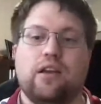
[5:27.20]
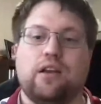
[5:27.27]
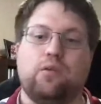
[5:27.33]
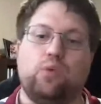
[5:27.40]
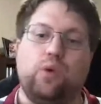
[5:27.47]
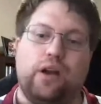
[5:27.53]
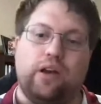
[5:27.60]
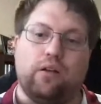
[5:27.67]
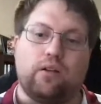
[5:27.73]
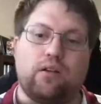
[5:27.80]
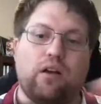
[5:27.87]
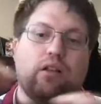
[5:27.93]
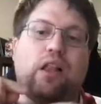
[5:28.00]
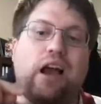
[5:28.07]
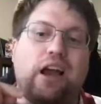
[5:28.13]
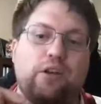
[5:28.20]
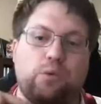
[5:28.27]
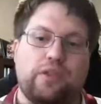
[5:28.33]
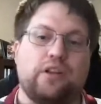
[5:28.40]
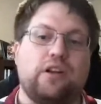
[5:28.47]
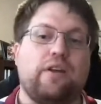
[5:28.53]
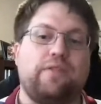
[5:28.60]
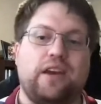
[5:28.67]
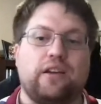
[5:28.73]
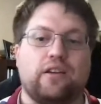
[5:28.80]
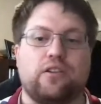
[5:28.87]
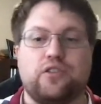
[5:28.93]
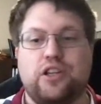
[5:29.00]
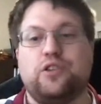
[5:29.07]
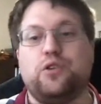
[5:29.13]
will collide with enough
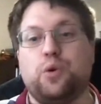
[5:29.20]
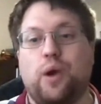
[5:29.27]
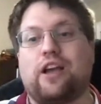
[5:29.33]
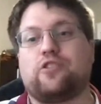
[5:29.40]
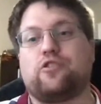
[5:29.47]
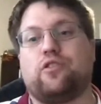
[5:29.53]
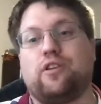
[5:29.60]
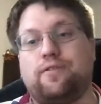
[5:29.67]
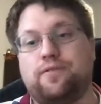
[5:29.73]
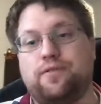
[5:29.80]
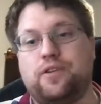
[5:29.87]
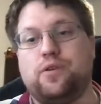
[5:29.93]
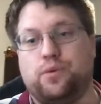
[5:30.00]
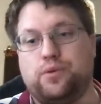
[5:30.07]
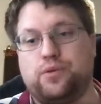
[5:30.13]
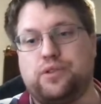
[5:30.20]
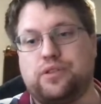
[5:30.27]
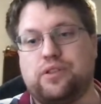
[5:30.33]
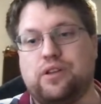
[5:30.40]
energy to actually fuse.